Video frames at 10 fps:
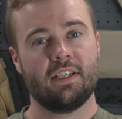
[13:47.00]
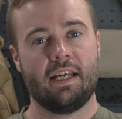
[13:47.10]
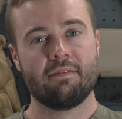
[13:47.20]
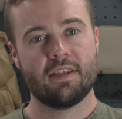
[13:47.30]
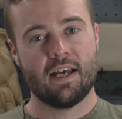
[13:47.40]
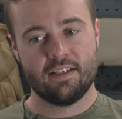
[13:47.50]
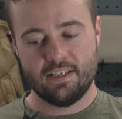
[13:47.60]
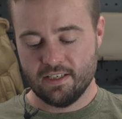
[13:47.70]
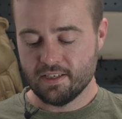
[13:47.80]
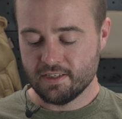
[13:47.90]
I have that
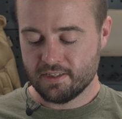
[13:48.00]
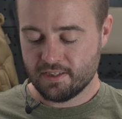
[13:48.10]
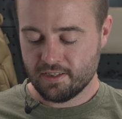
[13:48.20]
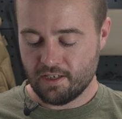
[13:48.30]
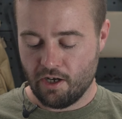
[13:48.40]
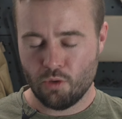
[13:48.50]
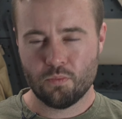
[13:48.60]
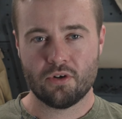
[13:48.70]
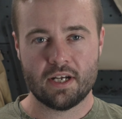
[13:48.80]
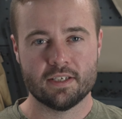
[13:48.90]
is I
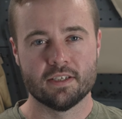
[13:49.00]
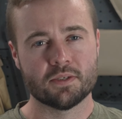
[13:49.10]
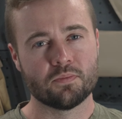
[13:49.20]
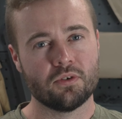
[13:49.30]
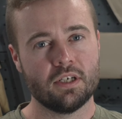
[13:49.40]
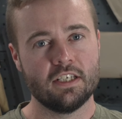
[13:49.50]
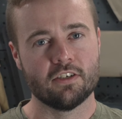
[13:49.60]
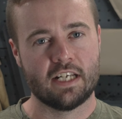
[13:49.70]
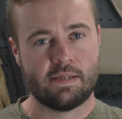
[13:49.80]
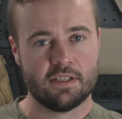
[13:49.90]
operate in some pretty
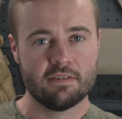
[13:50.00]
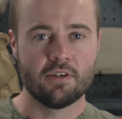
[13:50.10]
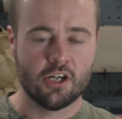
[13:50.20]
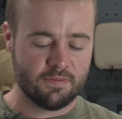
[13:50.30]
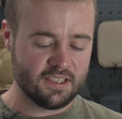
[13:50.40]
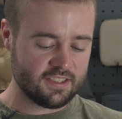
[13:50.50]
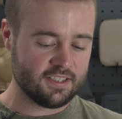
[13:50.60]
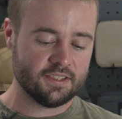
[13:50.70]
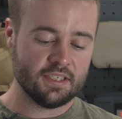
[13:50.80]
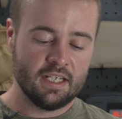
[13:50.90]
dynamic
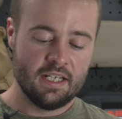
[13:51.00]
environments,